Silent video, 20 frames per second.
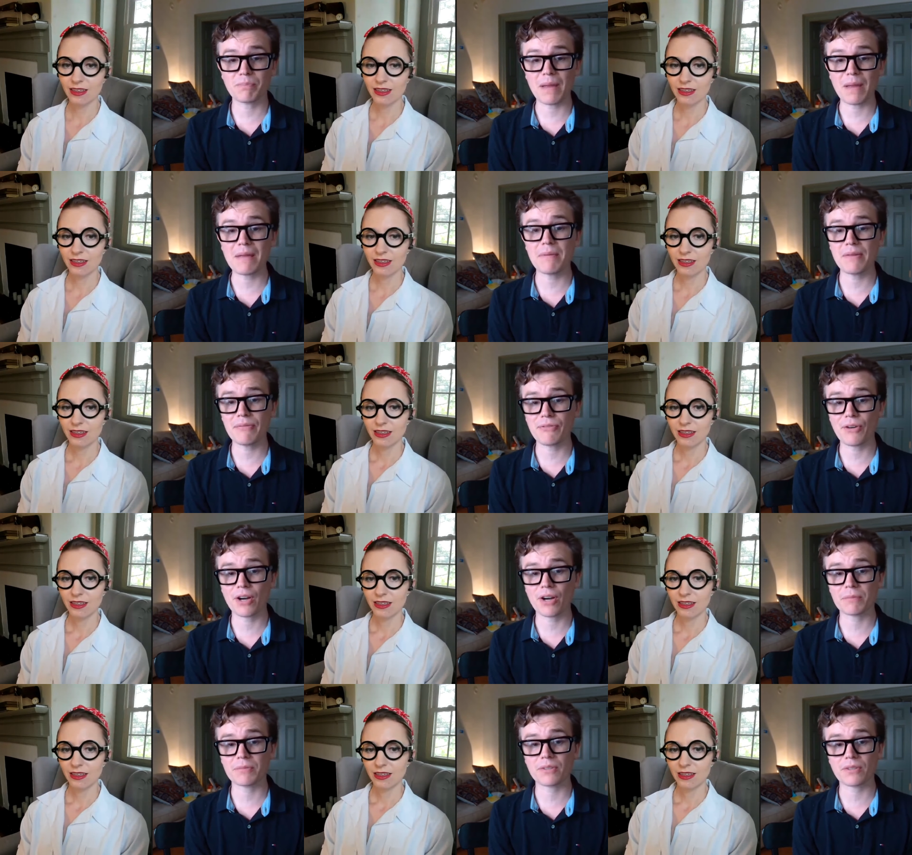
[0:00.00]
Speaker 1: baby
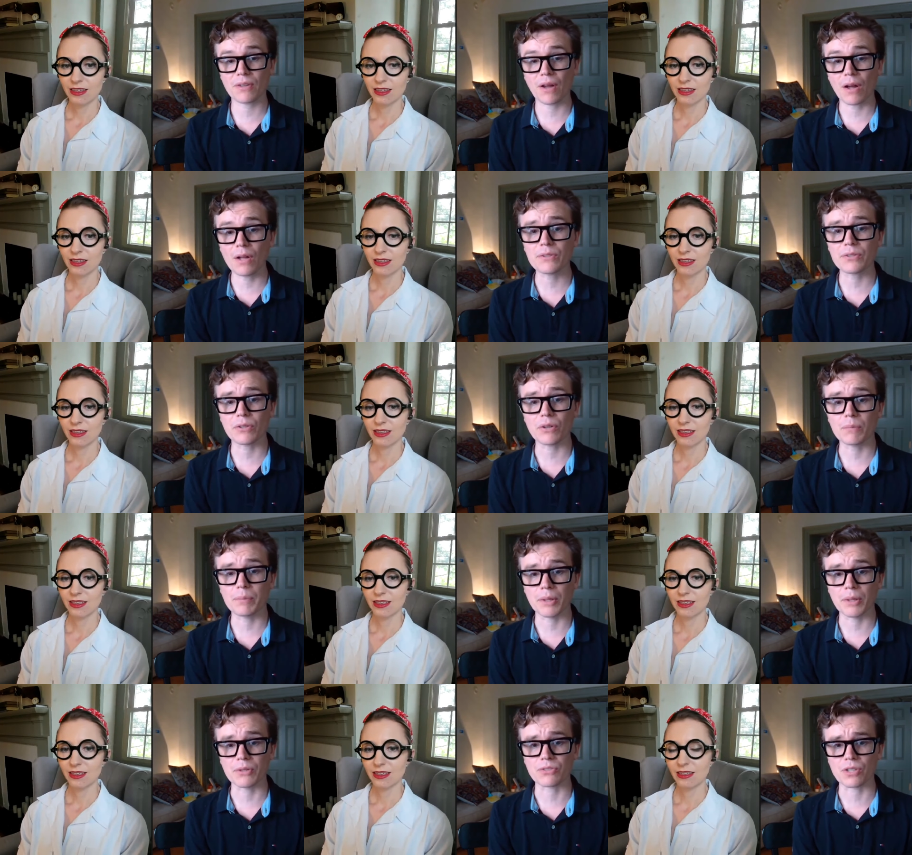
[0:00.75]
farms is also a
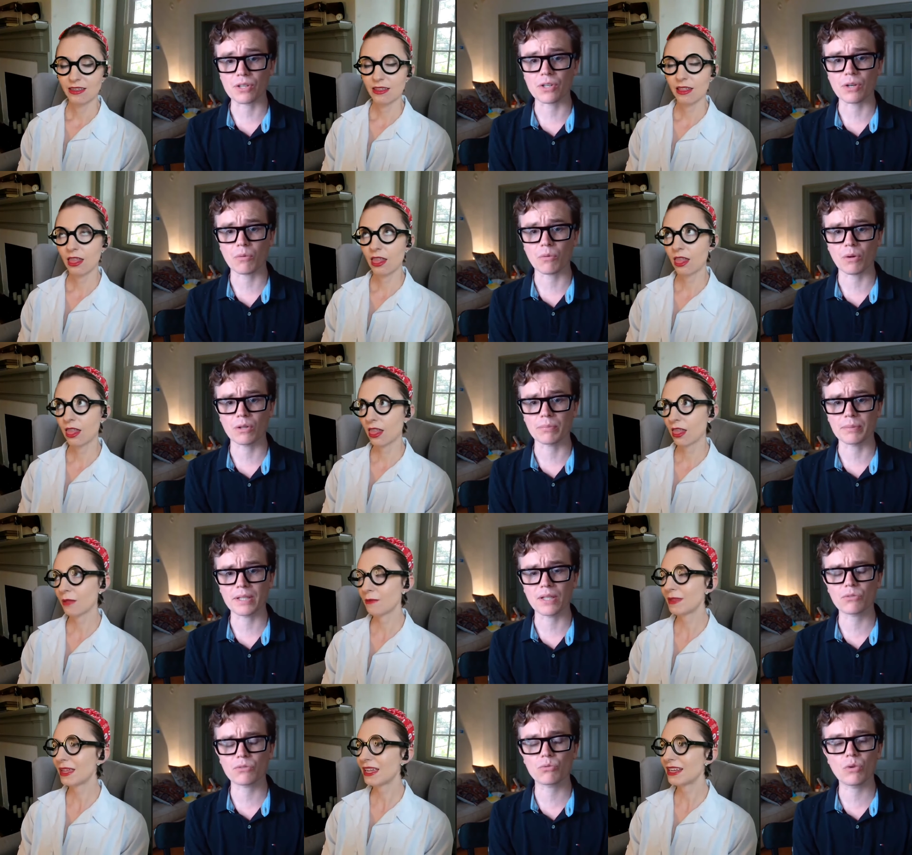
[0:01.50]
post-gender world
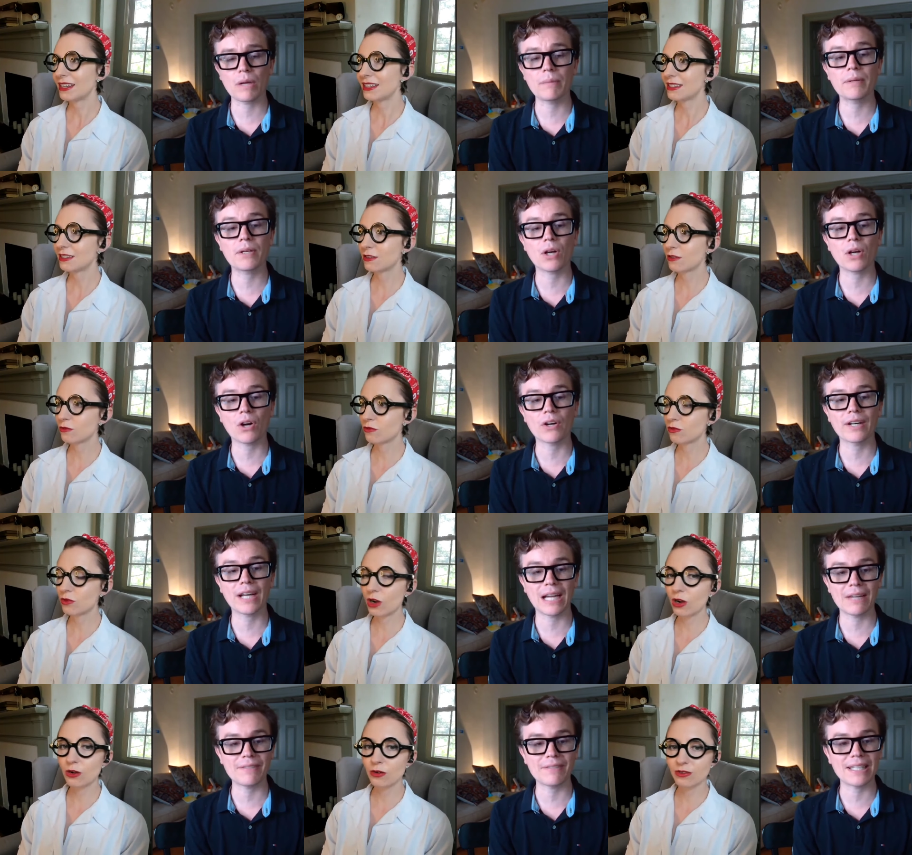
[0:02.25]
Speaker 2: because that women is
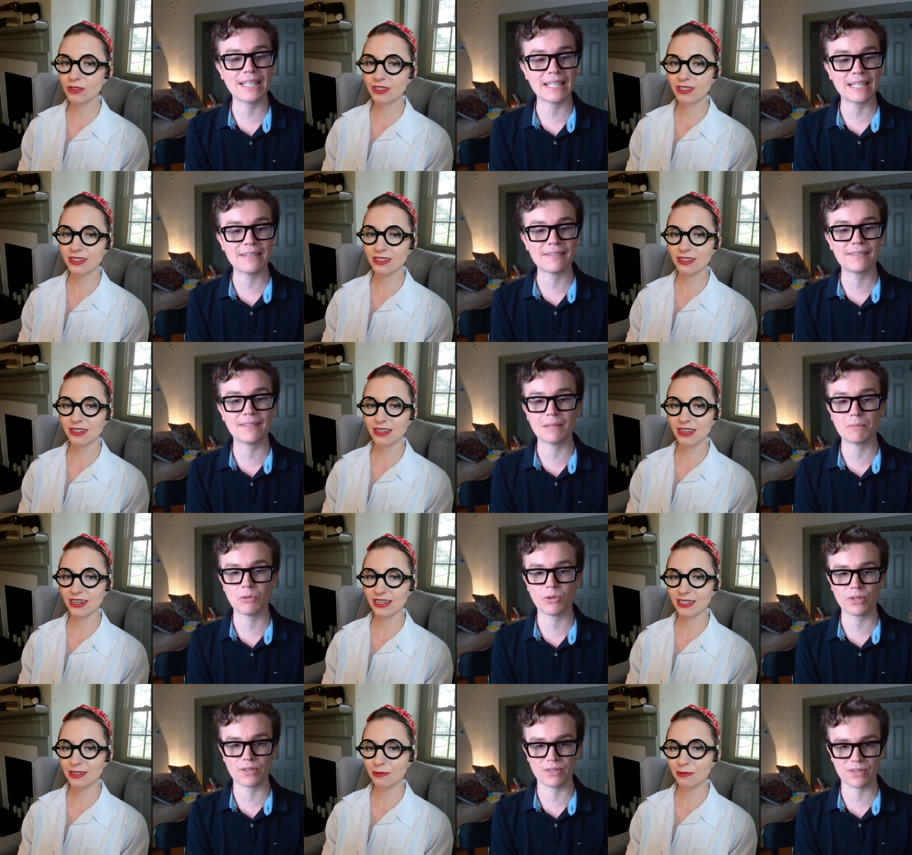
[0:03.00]
gross and
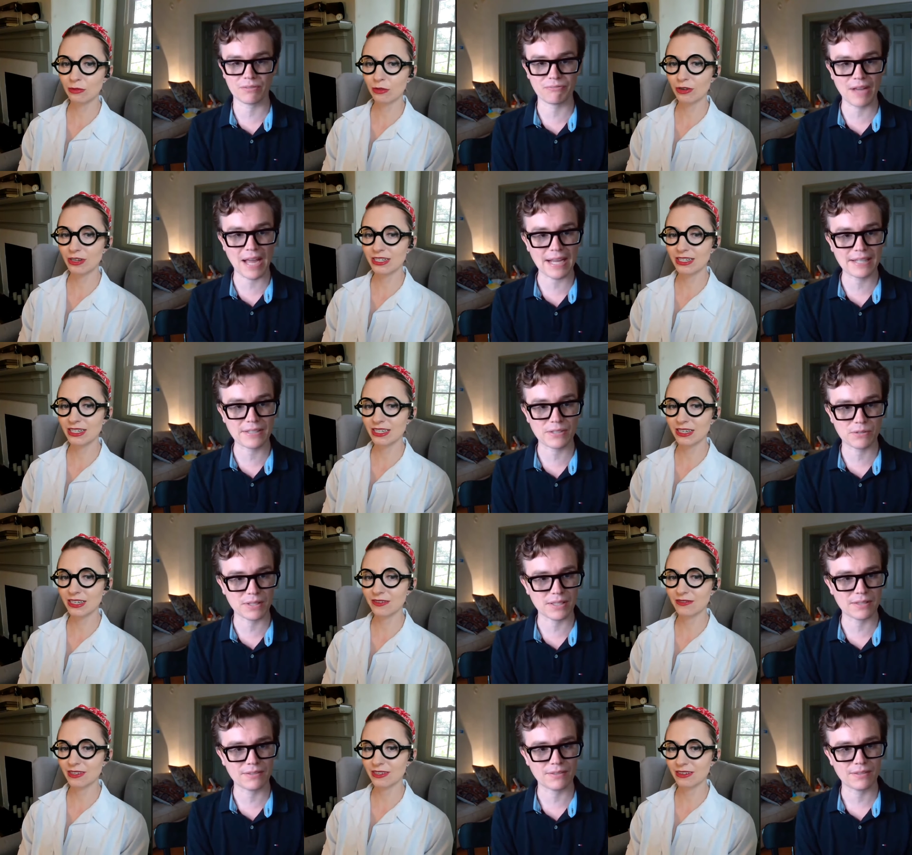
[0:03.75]

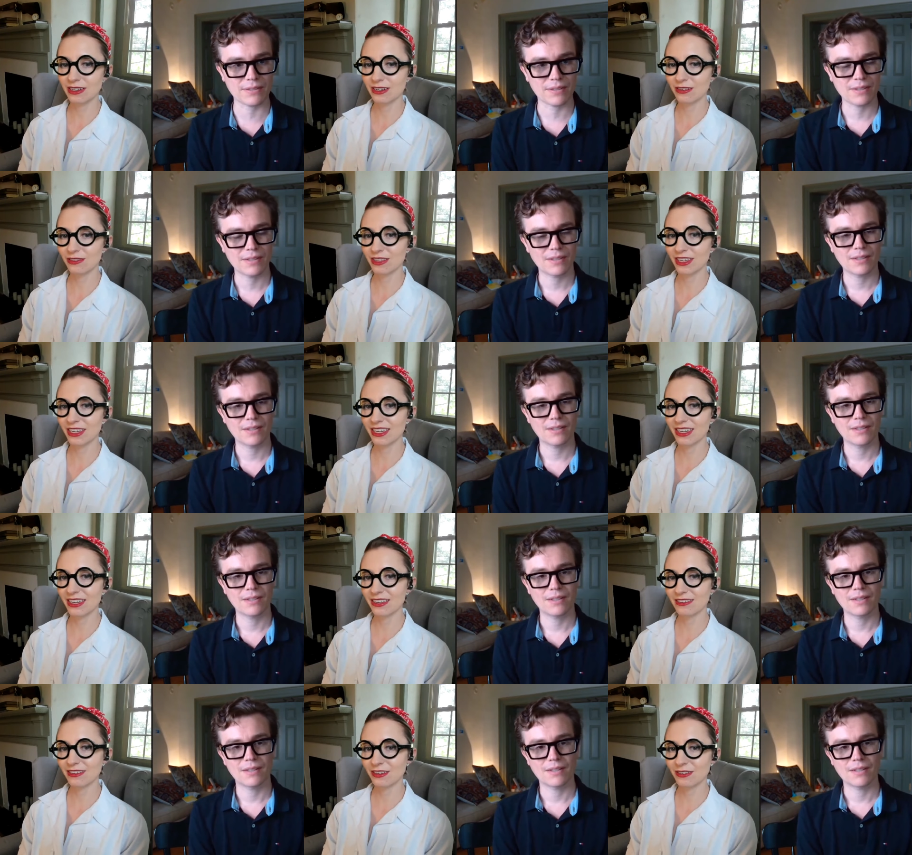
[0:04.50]
exploitative, and I don't like
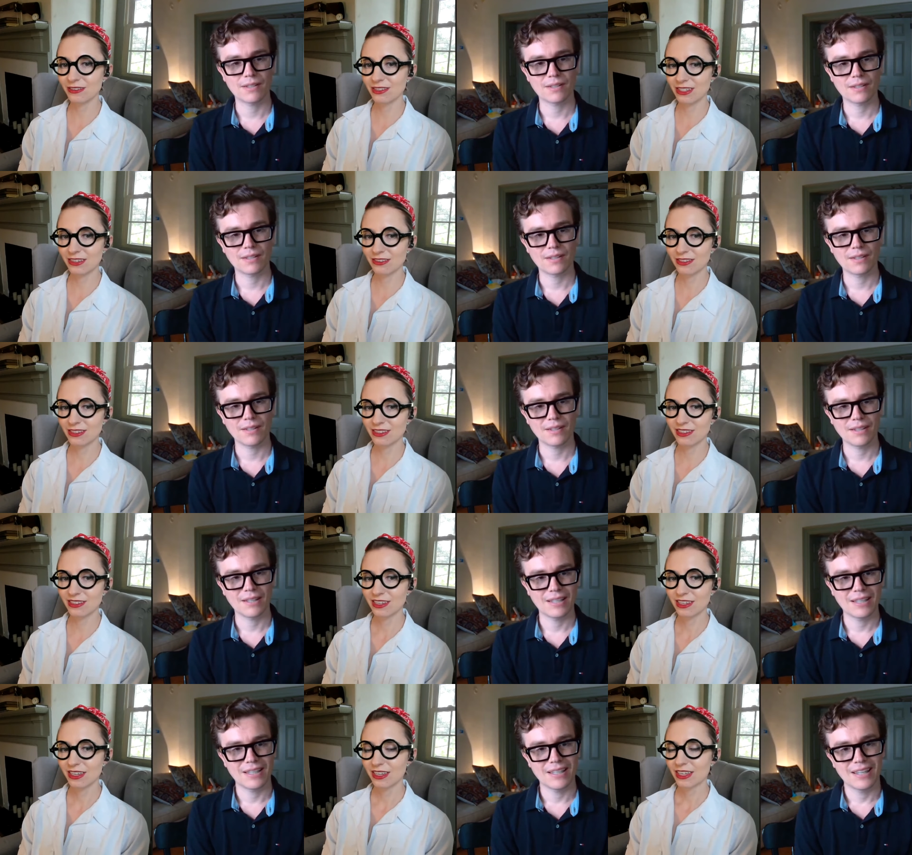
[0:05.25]
it. No, it sounds
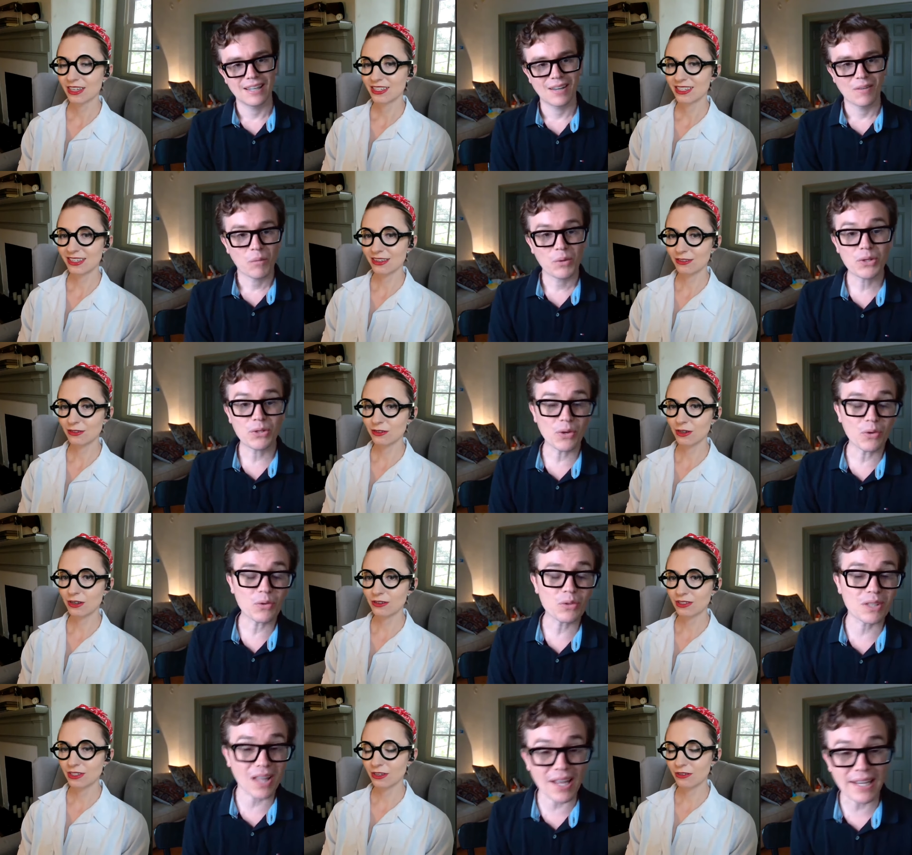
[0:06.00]
Speaker 1: you don't
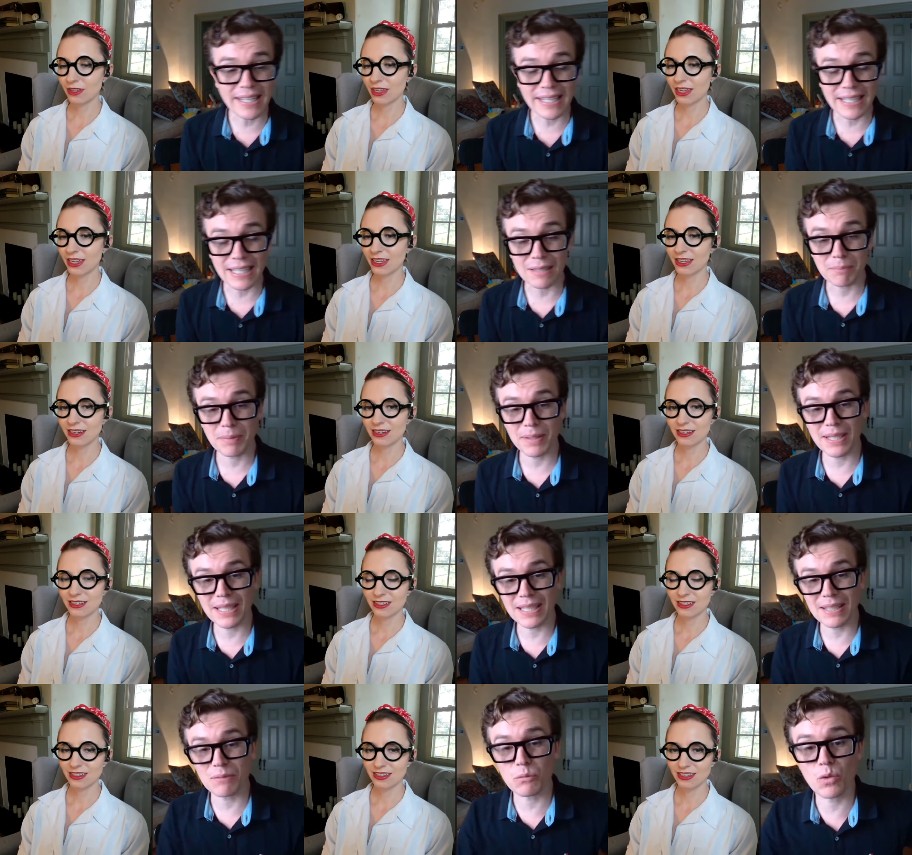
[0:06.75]
gross, like it, but
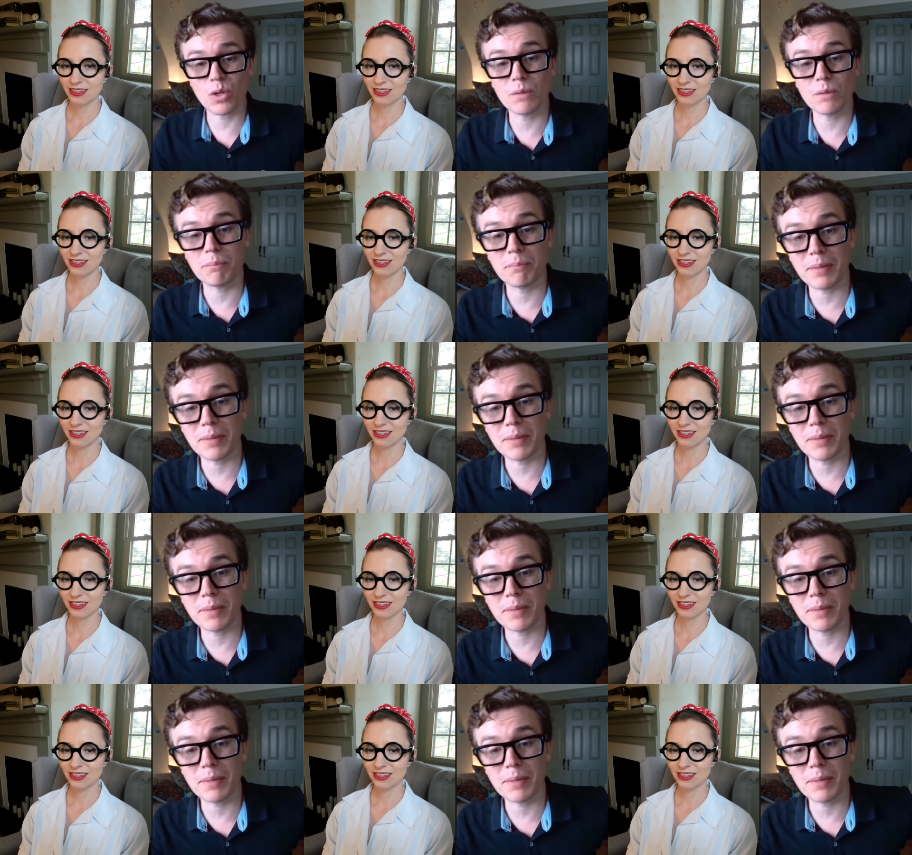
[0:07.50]
it would